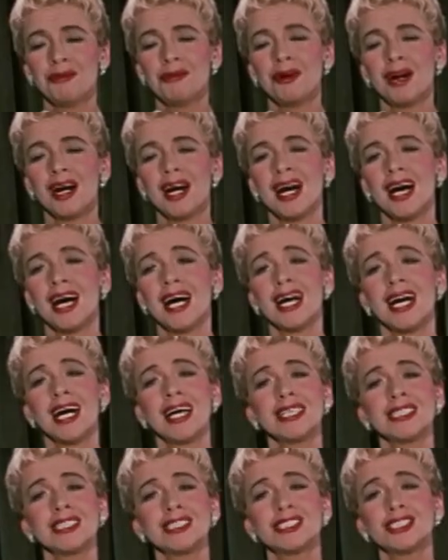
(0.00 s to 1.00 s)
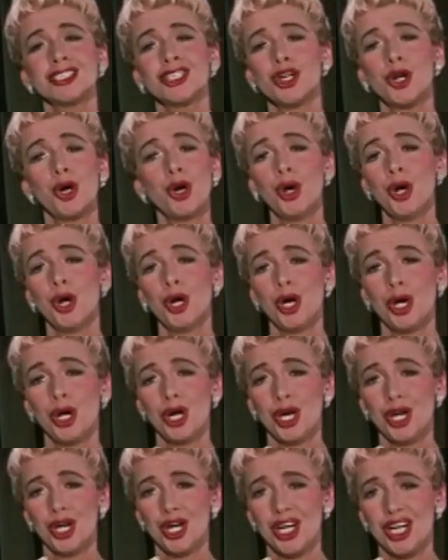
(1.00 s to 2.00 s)
Fans of performers
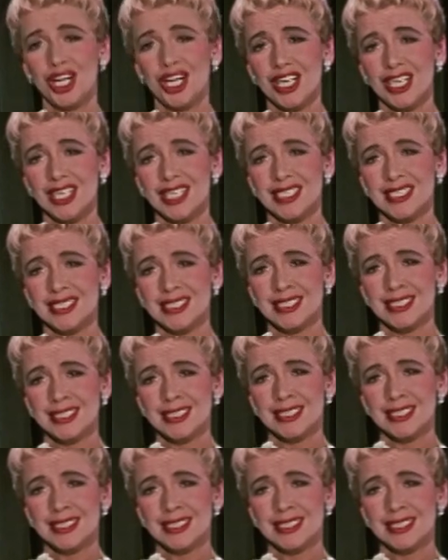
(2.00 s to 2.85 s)
such as Dorothy